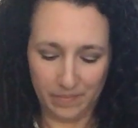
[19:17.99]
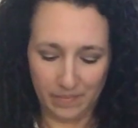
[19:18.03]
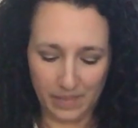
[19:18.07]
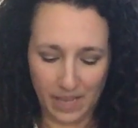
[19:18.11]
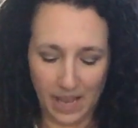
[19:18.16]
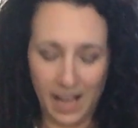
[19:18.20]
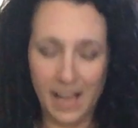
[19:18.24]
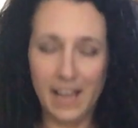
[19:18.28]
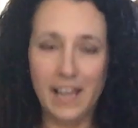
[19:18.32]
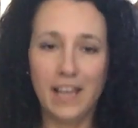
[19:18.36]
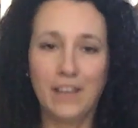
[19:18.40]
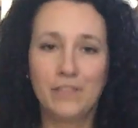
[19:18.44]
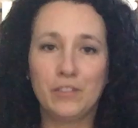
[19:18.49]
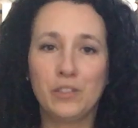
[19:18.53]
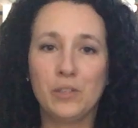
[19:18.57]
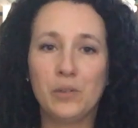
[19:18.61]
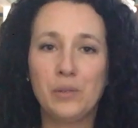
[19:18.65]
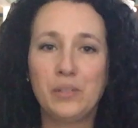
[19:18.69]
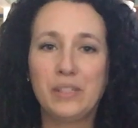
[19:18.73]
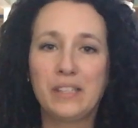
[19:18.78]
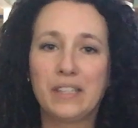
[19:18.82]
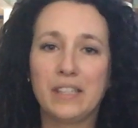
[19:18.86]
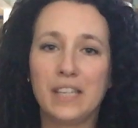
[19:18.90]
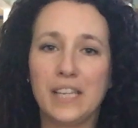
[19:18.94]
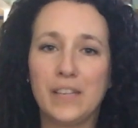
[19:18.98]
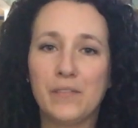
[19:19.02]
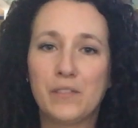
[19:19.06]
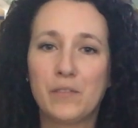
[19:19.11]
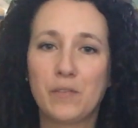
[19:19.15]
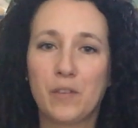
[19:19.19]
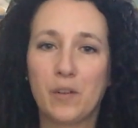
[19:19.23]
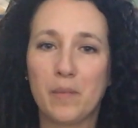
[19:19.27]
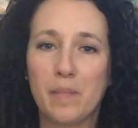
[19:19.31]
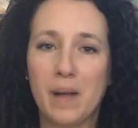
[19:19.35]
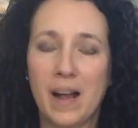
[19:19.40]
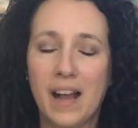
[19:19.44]
I have two sleeves
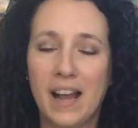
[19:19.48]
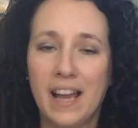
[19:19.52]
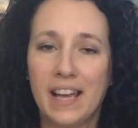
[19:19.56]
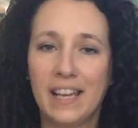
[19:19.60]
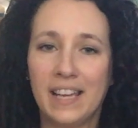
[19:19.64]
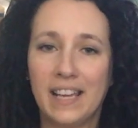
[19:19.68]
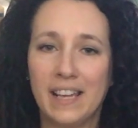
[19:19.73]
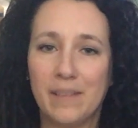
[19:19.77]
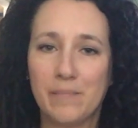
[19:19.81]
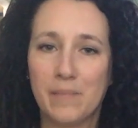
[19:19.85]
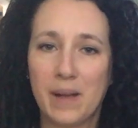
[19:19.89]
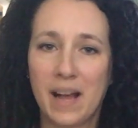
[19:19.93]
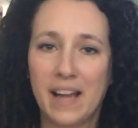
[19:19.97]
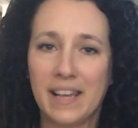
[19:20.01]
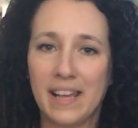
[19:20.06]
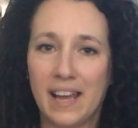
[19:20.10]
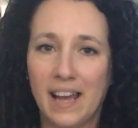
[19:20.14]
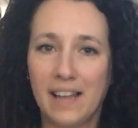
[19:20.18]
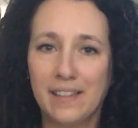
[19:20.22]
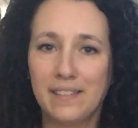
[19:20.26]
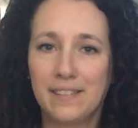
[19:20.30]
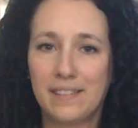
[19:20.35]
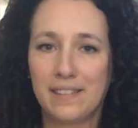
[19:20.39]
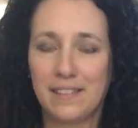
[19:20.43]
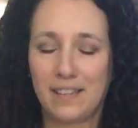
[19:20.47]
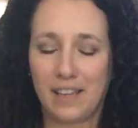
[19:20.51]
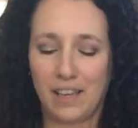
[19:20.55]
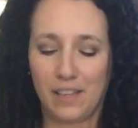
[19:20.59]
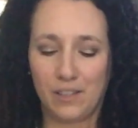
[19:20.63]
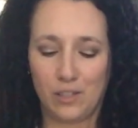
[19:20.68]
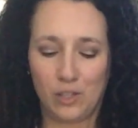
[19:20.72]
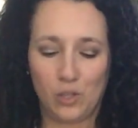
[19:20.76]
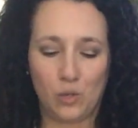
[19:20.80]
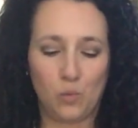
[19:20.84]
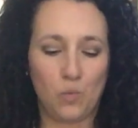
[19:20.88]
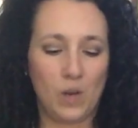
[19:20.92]
for my Esk
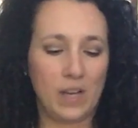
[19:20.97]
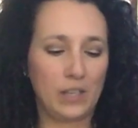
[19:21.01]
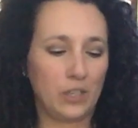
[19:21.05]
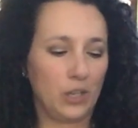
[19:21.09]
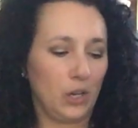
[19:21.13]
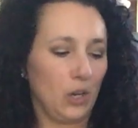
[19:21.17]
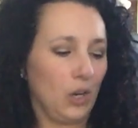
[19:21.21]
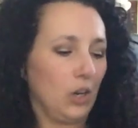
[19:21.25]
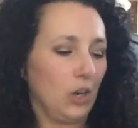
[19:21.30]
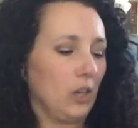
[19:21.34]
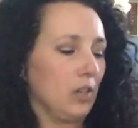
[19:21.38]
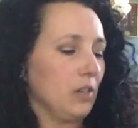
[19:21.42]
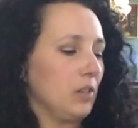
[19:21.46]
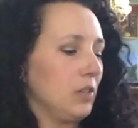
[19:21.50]
sweater.